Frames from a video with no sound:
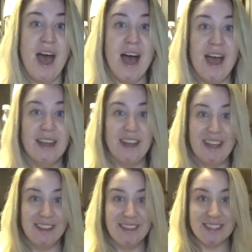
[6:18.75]
And
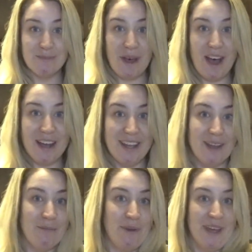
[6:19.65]
in this
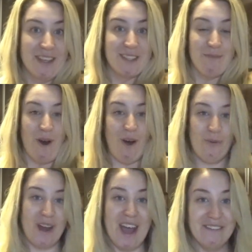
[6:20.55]
body, big,
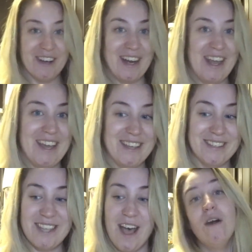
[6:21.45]
small, whatever it
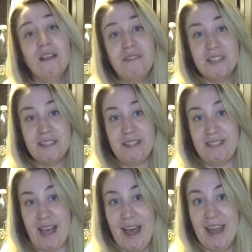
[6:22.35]
is, all of this to
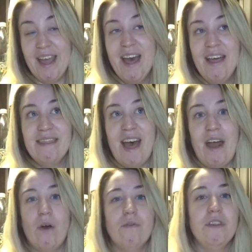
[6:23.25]
say
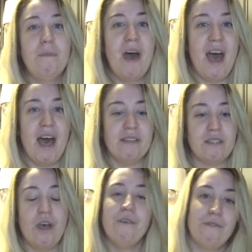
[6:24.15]
that over the
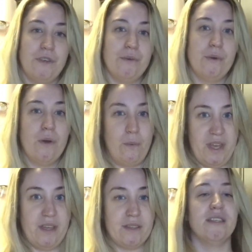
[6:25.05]
past few
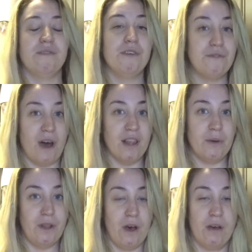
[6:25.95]
weeks, guys, if you
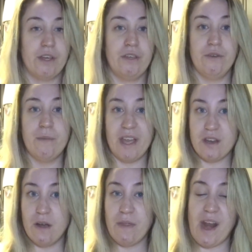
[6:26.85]
follow along, you may
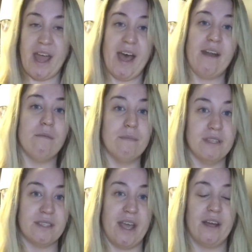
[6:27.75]
know that I had a
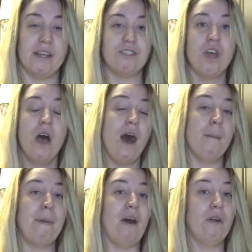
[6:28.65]
miscarriage
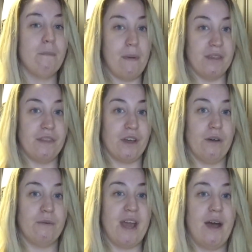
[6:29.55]
about a month
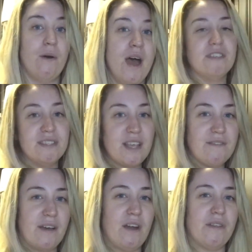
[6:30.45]
ago now. Ever since I
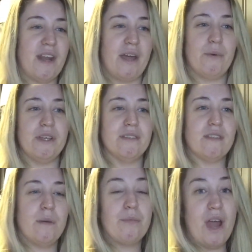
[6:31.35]
found out that I
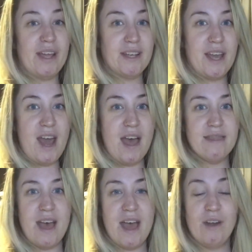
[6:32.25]
was pregnant
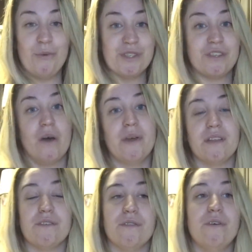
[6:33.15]
and then was going
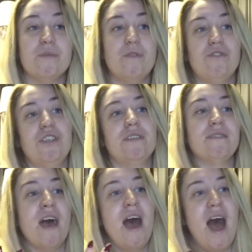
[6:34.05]
through those
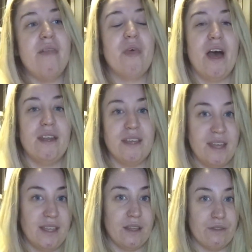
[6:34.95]
motions and then
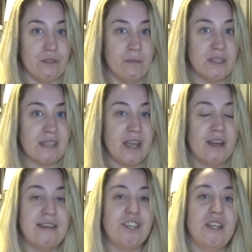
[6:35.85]
healing through the
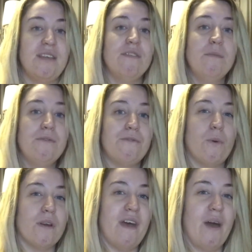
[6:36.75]
miscarriage, and even
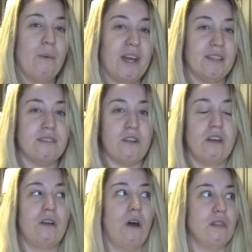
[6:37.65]
before that, when I'd
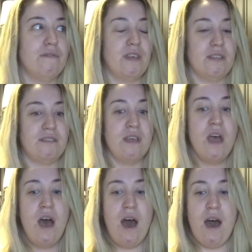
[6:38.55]
started all of this
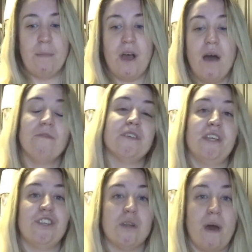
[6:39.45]

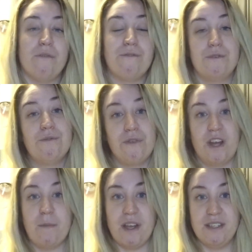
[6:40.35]
conversation about food
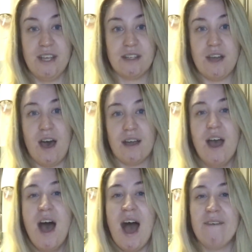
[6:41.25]
freedom on TikTok,
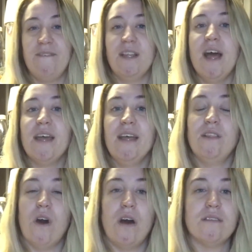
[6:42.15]
I feel like I
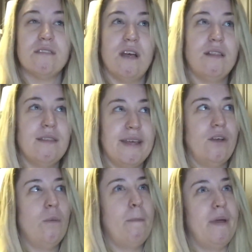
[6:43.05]
lost a
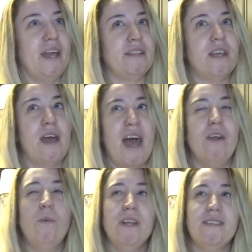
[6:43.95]
little bit, I
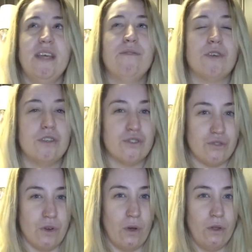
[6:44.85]
don't want to say of
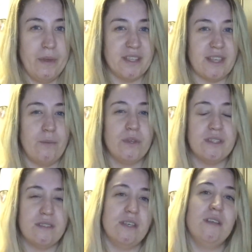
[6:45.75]
control, because I
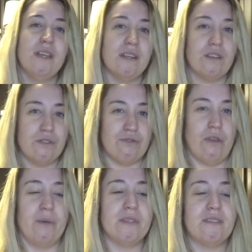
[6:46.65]
was still in
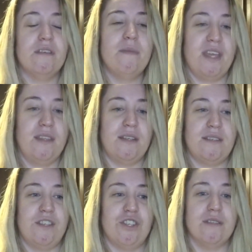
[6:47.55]
control, I was still making the
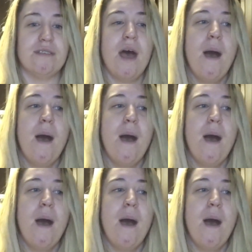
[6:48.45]
decisions,